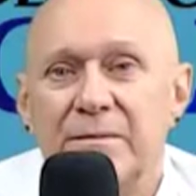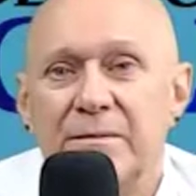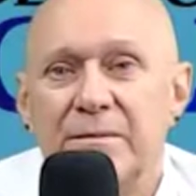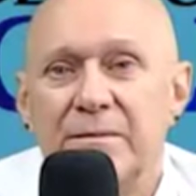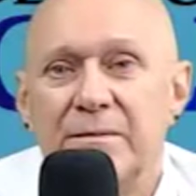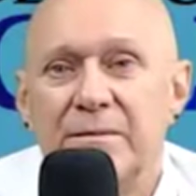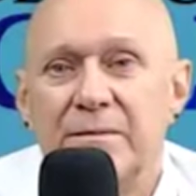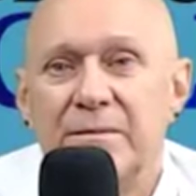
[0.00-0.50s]

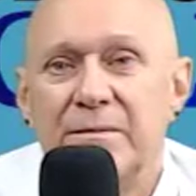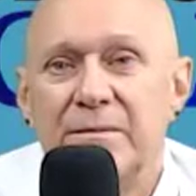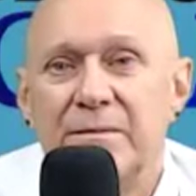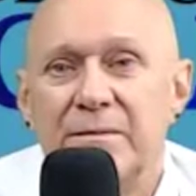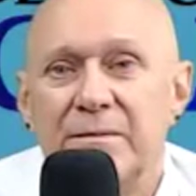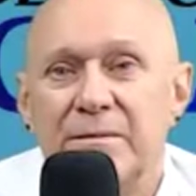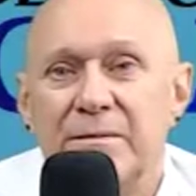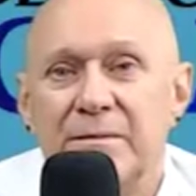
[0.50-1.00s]

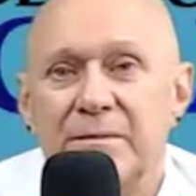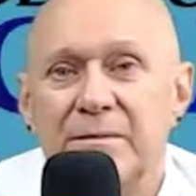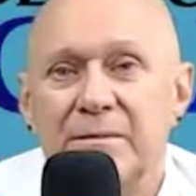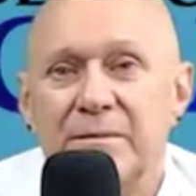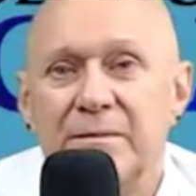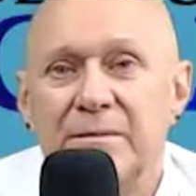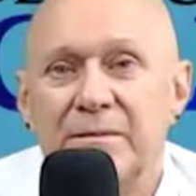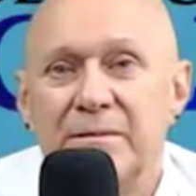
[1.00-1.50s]

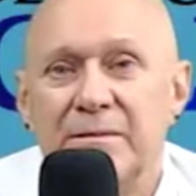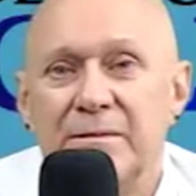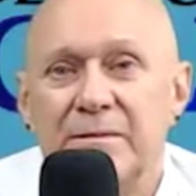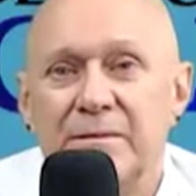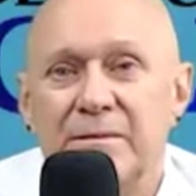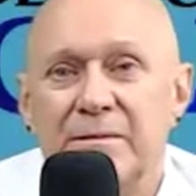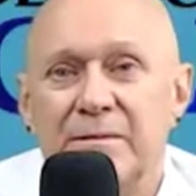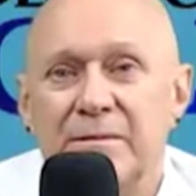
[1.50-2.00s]

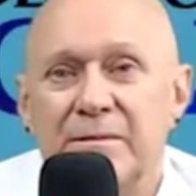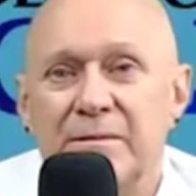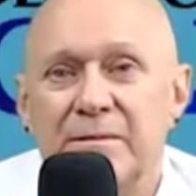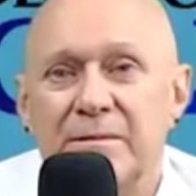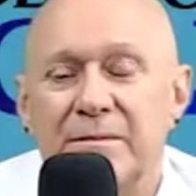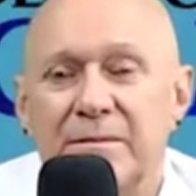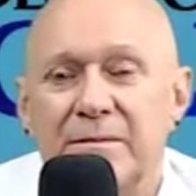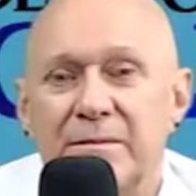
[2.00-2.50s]

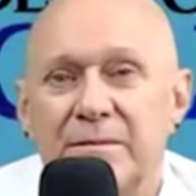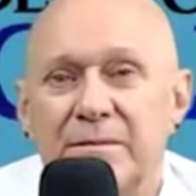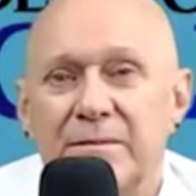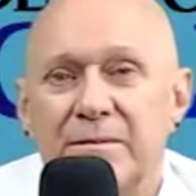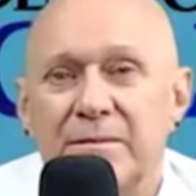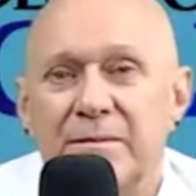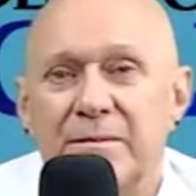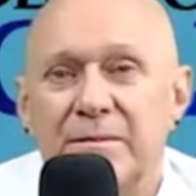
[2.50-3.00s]

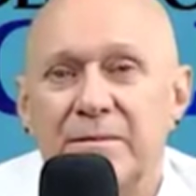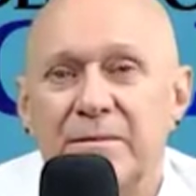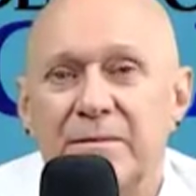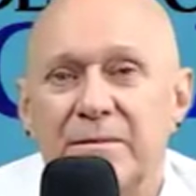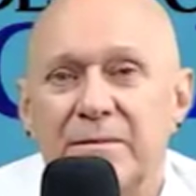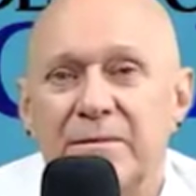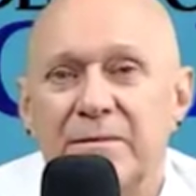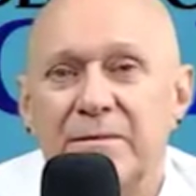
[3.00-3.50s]

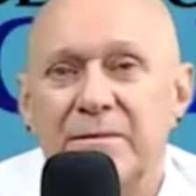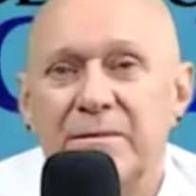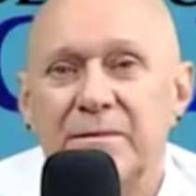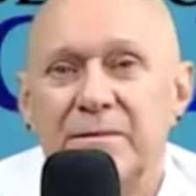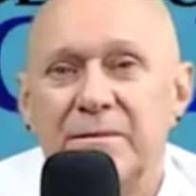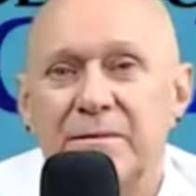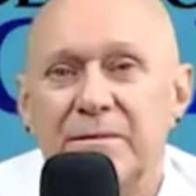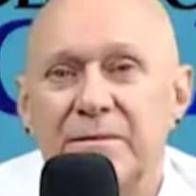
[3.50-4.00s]

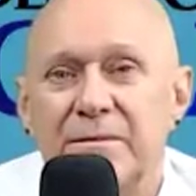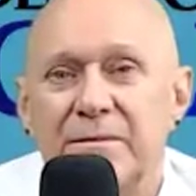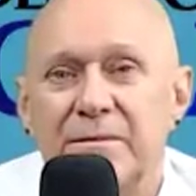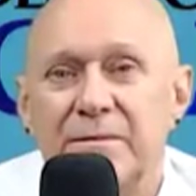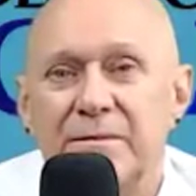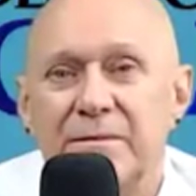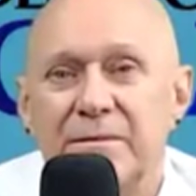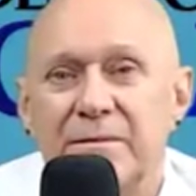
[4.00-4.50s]

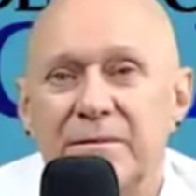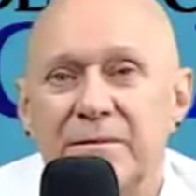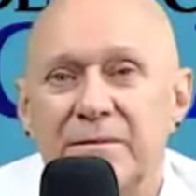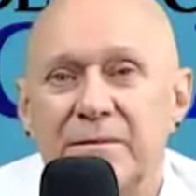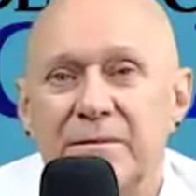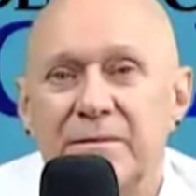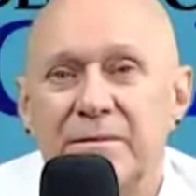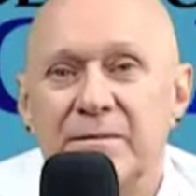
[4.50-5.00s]

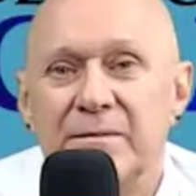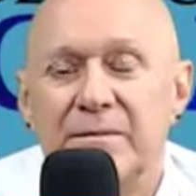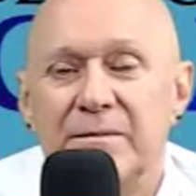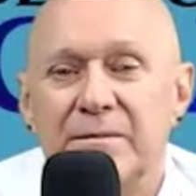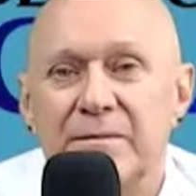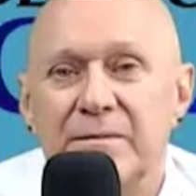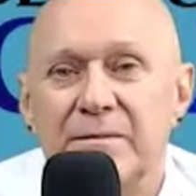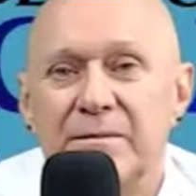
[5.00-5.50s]

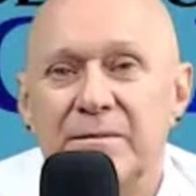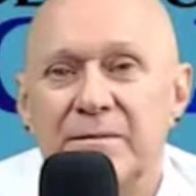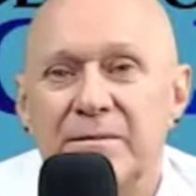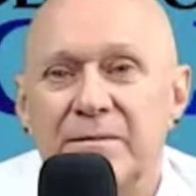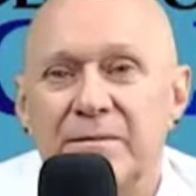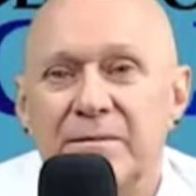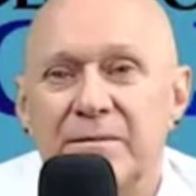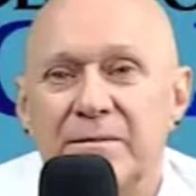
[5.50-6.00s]

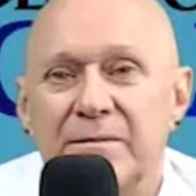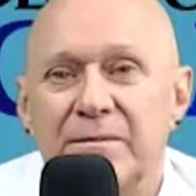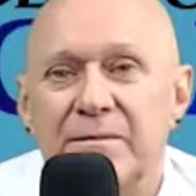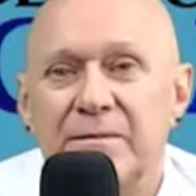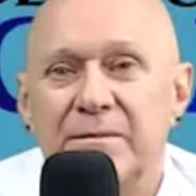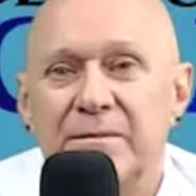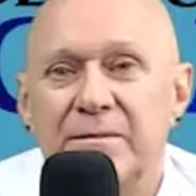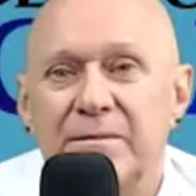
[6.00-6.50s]

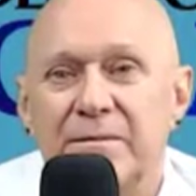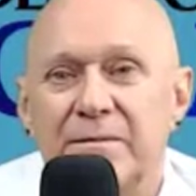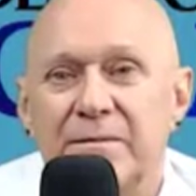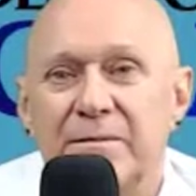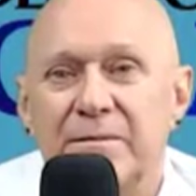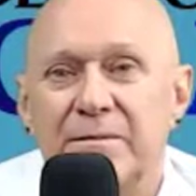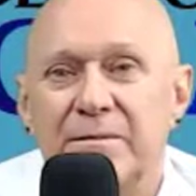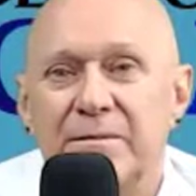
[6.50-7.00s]

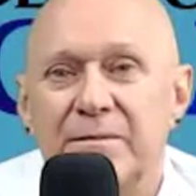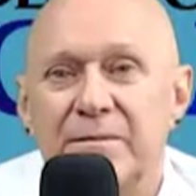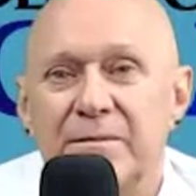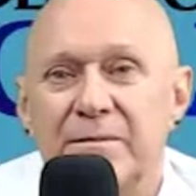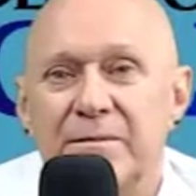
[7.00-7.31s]
No words are spoken by the person on screen.